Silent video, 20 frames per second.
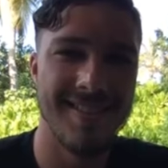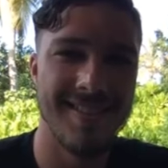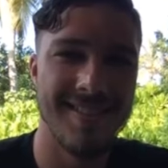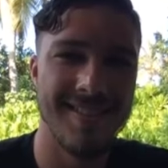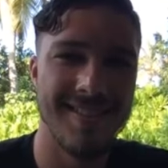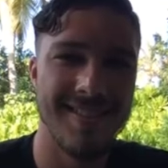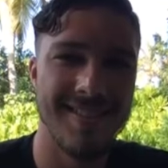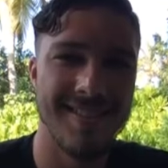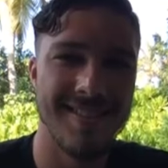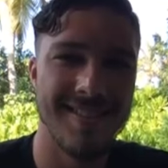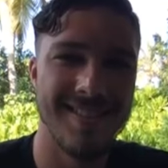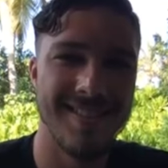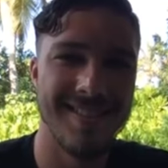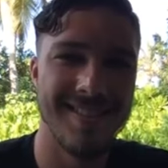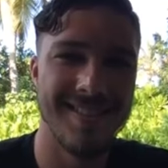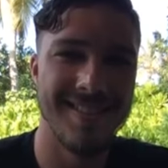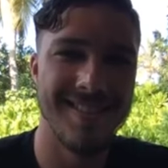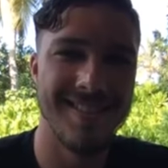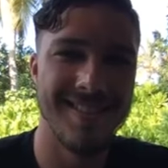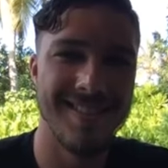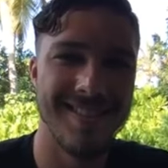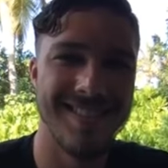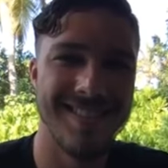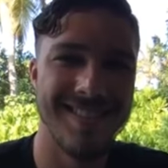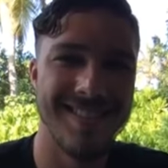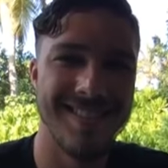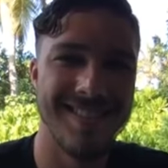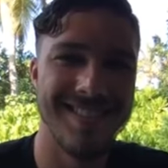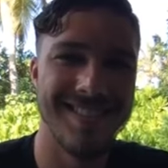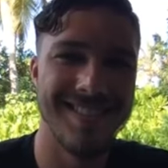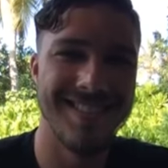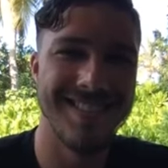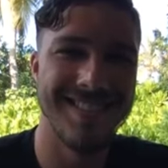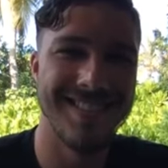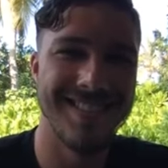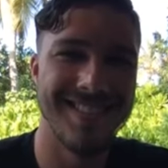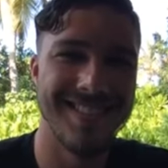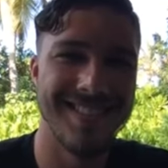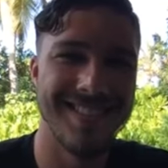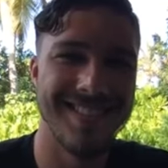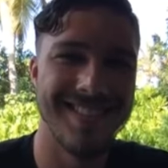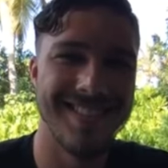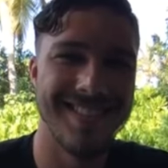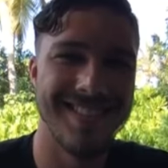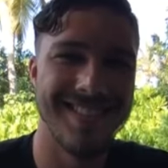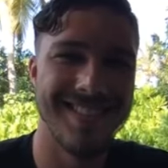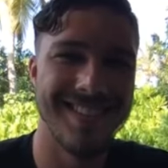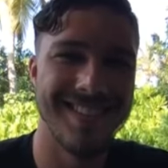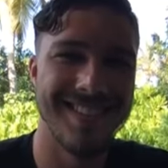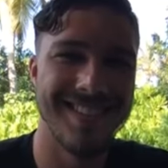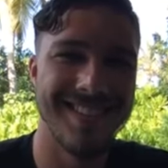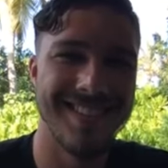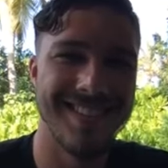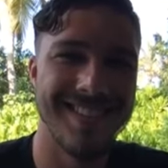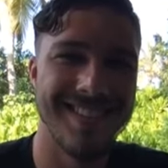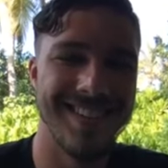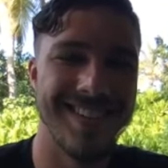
[no speech]